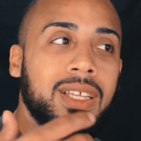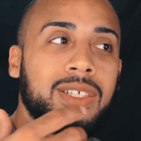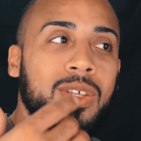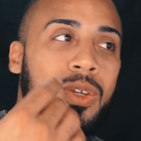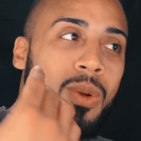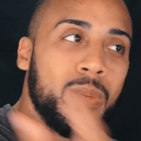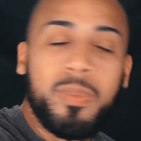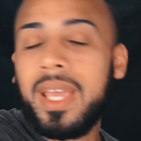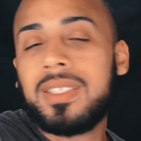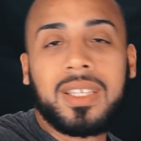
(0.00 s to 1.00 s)
So you're
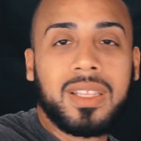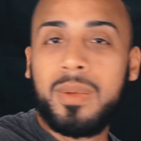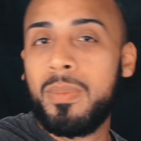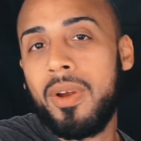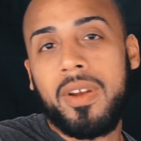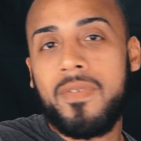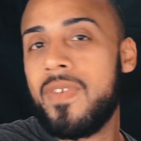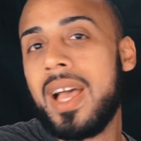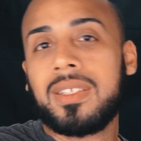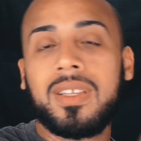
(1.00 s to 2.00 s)
basically burning
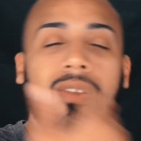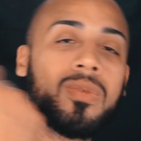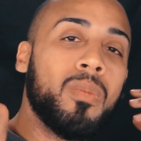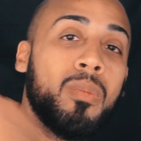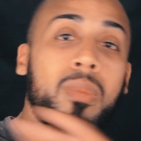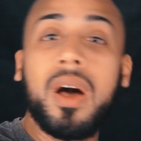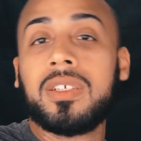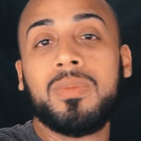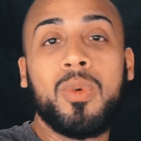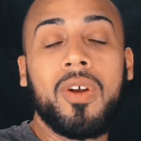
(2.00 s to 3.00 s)
fat cells
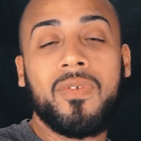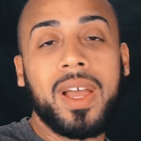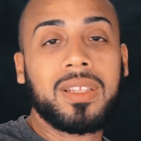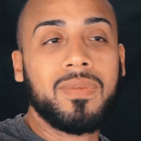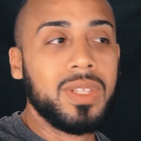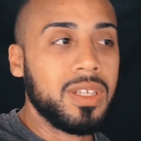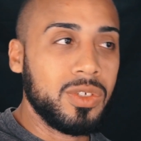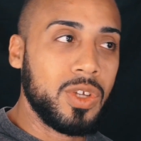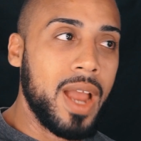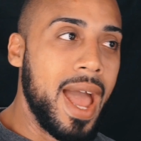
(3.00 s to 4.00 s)
much more effectively
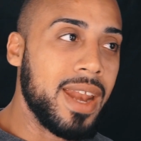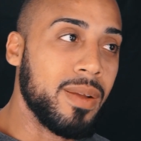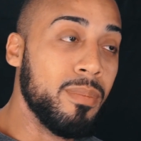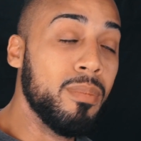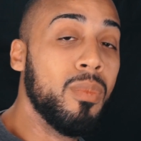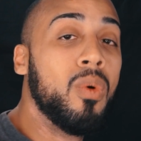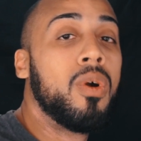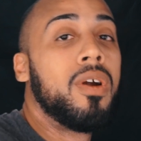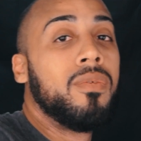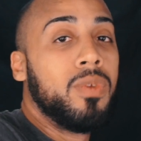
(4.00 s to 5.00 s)
because you're adding
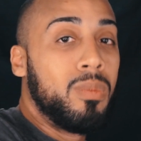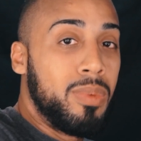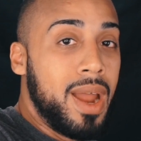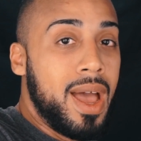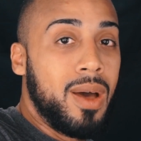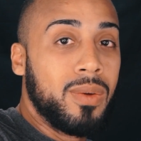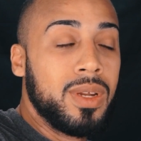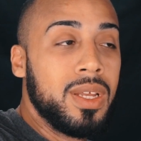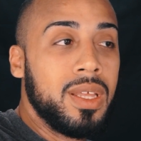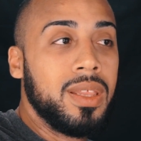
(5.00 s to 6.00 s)
more of the brown
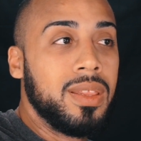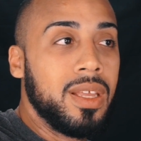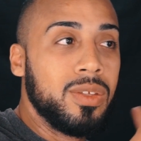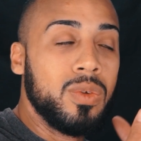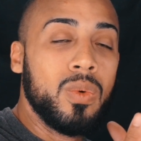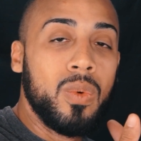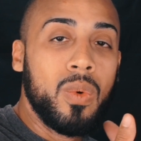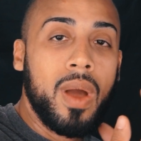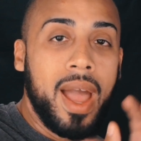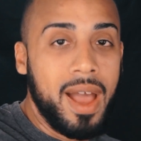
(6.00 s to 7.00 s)
than
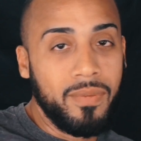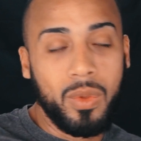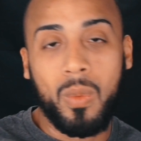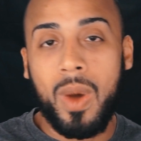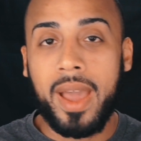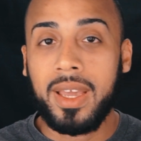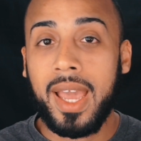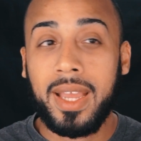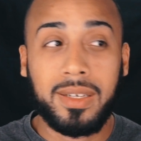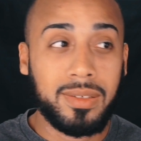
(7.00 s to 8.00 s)
you have the white.
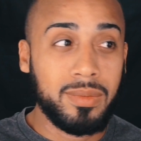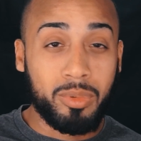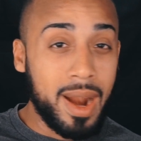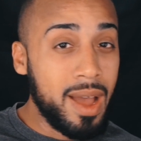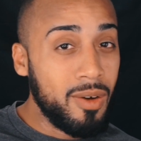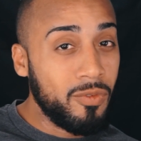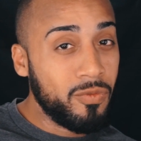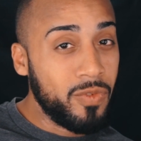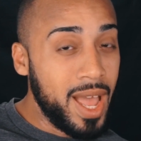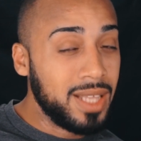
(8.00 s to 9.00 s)
And brown
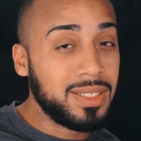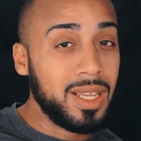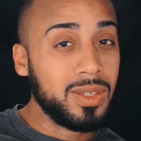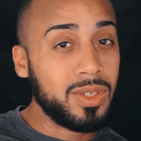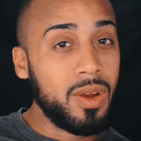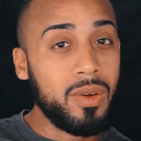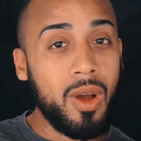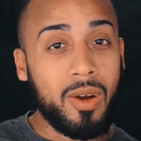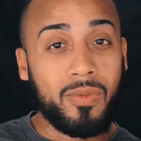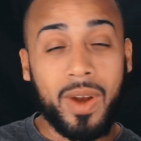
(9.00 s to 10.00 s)
fat cells
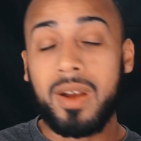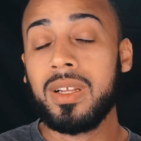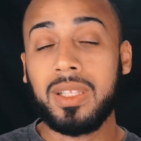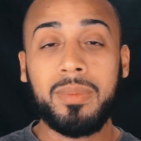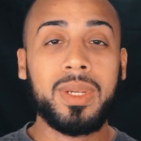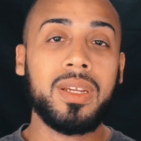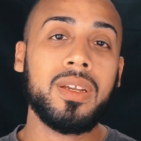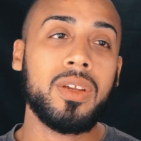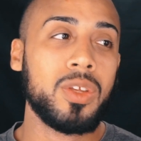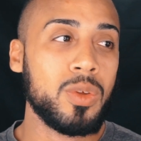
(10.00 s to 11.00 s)
are very limited
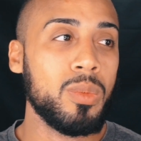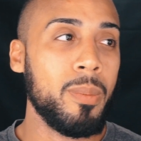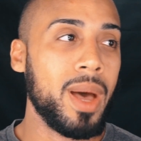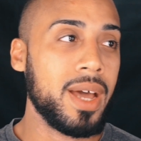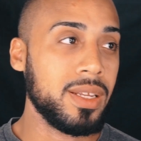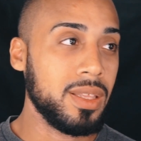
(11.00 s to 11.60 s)
in the human body.